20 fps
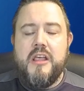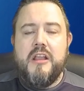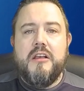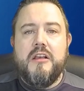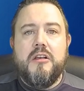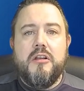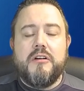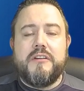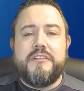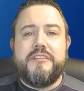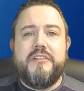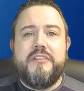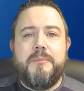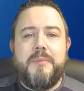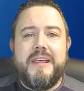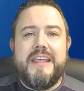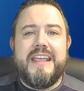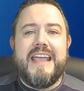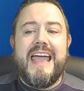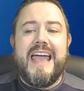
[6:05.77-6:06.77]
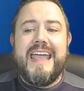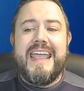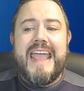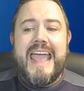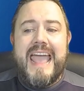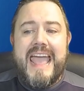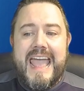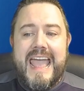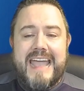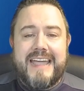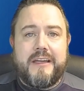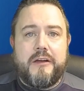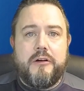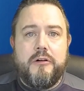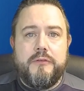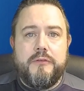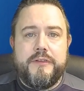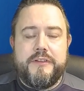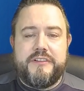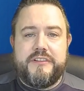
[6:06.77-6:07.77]
Looks to be a heck
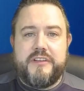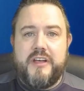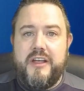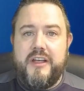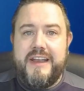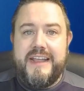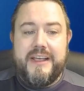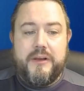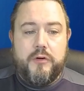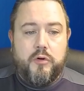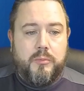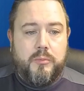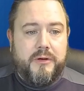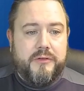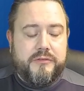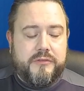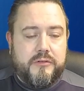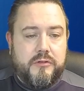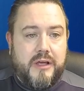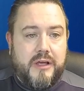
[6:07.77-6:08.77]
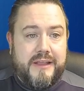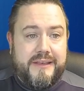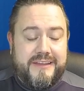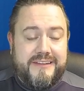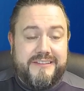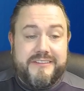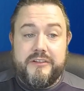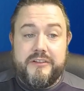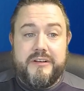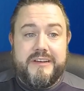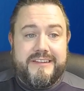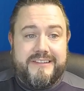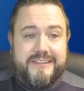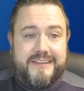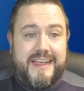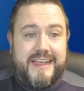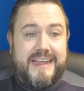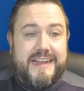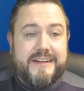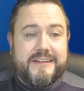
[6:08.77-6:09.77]
of a signing, and almost at this early
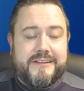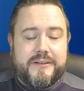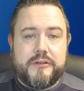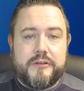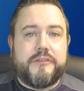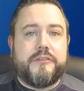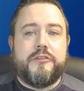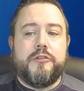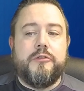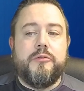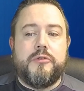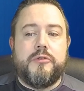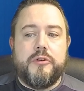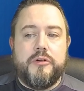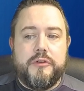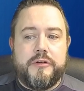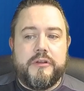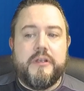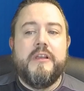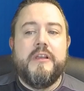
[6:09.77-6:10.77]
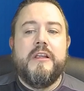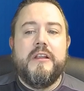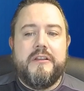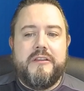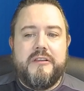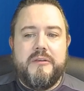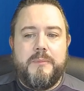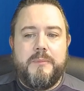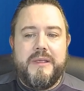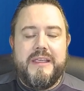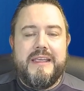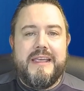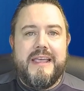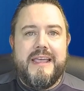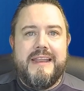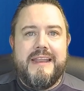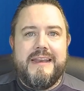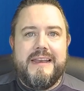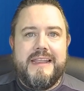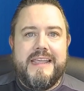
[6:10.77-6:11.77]
stage looks too good to be
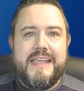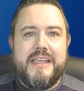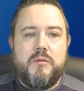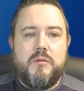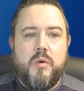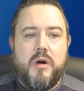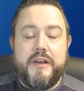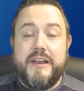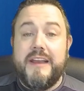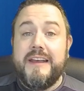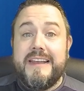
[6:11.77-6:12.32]
in League One.